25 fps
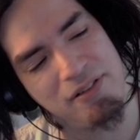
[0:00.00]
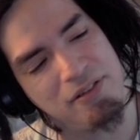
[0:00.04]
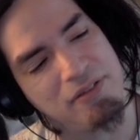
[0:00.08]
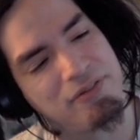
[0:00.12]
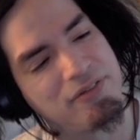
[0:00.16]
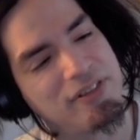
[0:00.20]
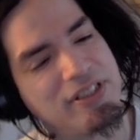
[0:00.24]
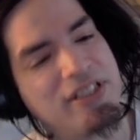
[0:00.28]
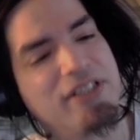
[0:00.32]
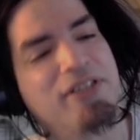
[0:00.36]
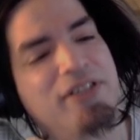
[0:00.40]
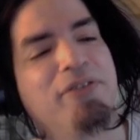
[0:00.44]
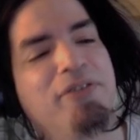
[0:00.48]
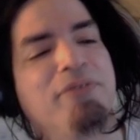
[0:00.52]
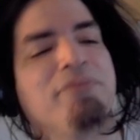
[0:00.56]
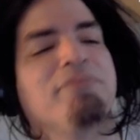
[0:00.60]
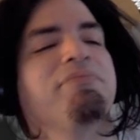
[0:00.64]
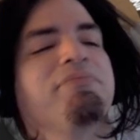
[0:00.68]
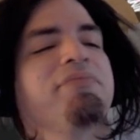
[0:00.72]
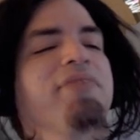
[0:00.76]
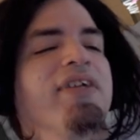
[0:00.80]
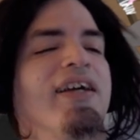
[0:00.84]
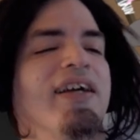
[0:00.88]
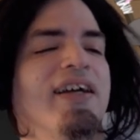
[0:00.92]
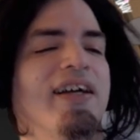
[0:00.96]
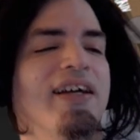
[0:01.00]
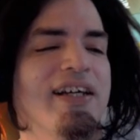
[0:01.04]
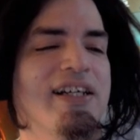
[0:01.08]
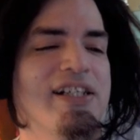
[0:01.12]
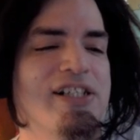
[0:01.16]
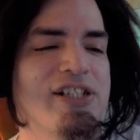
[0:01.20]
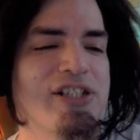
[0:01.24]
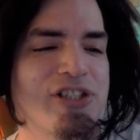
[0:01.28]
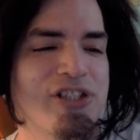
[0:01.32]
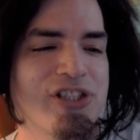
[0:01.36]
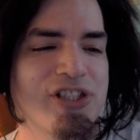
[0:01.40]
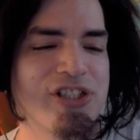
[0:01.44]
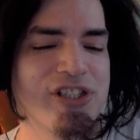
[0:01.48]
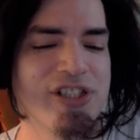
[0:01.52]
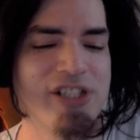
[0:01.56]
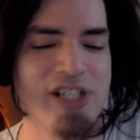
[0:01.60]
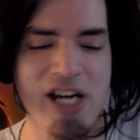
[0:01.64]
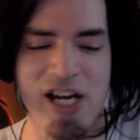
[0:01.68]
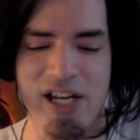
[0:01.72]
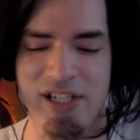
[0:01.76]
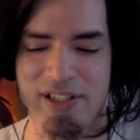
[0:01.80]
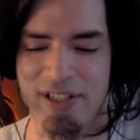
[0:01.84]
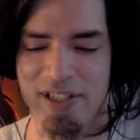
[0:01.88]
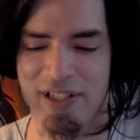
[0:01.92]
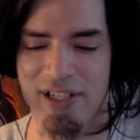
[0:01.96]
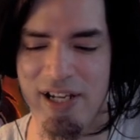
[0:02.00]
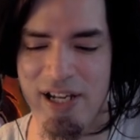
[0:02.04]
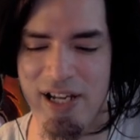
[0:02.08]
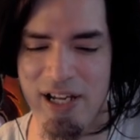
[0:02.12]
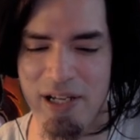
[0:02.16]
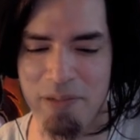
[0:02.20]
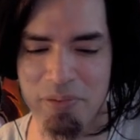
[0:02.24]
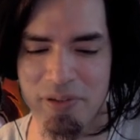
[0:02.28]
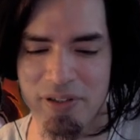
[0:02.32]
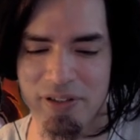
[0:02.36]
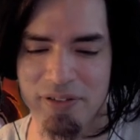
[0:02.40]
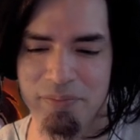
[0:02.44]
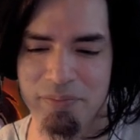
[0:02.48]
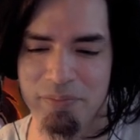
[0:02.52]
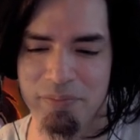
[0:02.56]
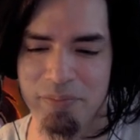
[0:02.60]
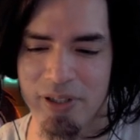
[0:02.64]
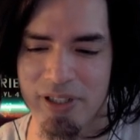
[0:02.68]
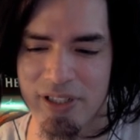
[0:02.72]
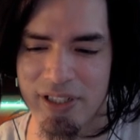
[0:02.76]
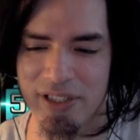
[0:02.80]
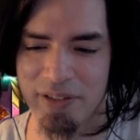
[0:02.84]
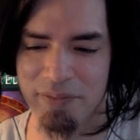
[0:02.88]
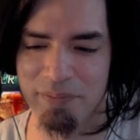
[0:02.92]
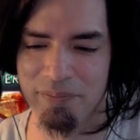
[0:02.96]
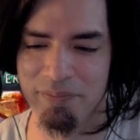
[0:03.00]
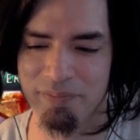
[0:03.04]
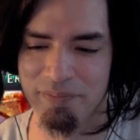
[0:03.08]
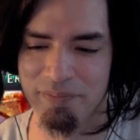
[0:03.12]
over you. Snot gonna happen, buddy.